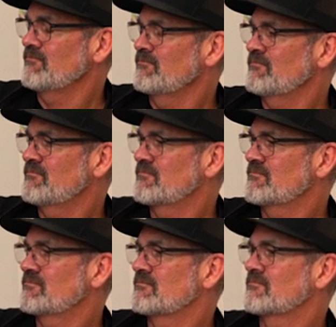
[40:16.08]

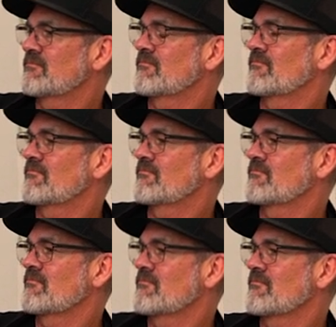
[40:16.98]

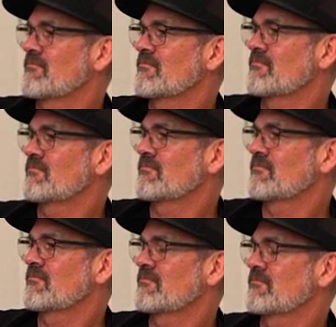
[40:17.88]
(silent)